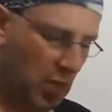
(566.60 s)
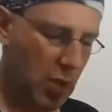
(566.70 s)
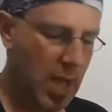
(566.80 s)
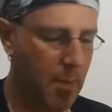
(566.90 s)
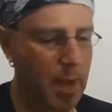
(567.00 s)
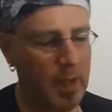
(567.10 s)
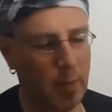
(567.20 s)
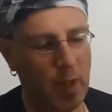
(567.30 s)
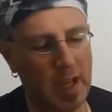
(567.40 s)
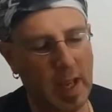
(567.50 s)
you can't bend
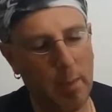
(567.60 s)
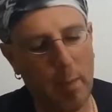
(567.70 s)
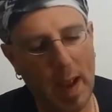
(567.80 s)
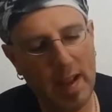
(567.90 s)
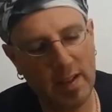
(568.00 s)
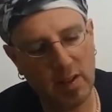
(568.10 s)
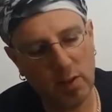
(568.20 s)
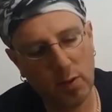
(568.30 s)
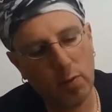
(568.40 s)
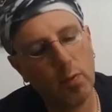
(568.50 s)
them. Like it
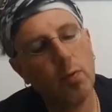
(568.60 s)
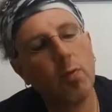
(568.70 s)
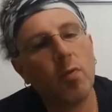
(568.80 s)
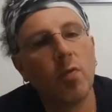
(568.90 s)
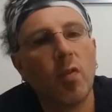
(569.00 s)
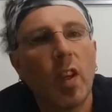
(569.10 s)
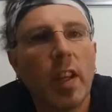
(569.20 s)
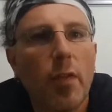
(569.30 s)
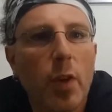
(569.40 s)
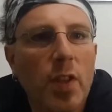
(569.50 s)
bends.
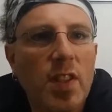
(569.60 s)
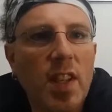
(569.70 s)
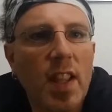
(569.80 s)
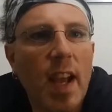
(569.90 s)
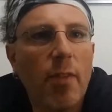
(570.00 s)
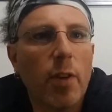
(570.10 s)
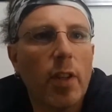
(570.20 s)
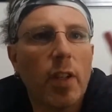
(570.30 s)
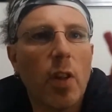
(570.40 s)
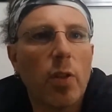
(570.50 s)
Like if you can see that
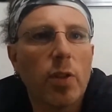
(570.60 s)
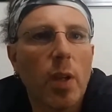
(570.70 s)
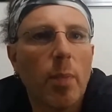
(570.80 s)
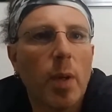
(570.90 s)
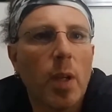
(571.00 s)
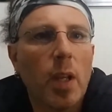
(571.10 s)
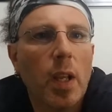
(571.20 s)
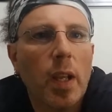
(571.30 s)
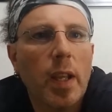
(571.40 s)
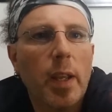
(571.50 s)
really close up,
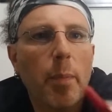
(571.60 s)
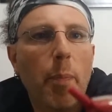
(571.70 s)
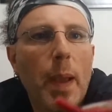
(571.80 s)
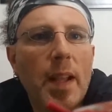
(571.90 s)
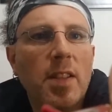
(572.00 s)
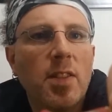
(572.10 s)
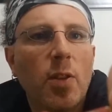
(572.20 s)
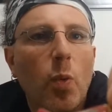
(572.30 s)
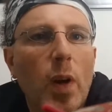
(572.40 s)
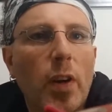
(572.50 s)
it bends
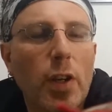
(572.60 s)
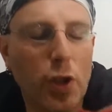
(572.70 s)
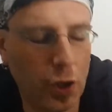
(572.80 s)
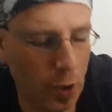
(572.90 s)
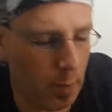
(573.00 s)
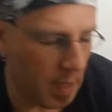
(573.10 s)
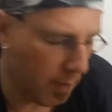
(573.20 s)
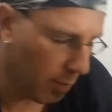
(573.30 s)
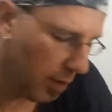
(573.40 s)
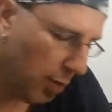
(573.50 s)
to where it should be
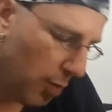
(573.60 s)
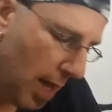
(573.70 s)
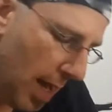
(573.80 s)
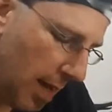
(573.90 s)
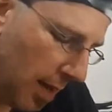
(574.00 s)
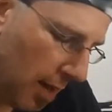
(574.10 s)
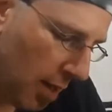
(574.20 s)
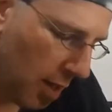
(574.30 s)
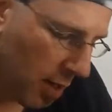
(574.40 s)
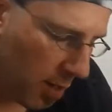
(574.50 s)
able to do that.
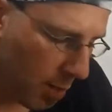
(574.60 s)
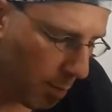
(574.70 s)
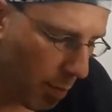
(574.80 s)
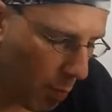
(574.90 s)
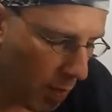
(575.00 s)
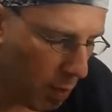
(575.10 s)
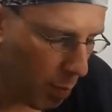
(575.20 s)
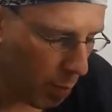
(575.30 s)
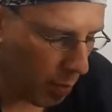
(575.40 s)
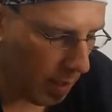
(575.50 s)
But when you
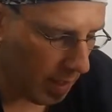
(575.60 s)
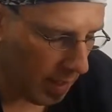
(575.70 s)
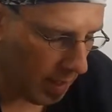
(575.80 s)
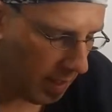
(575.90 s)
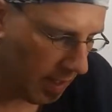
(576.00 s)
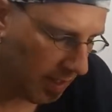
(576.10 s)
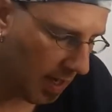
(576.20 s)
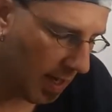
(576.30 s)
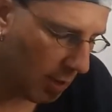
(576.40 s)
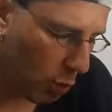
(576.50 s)
put it in his
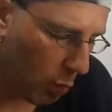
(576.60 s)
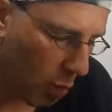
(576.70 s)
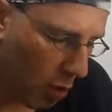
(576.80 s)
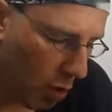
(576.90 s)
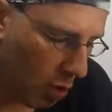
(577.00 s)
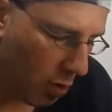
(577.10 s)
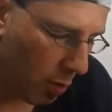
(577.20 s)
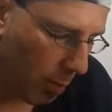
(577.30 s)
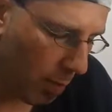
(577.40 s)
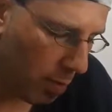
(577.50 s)
actual
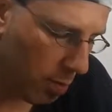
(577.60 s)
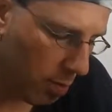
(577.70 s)
arm,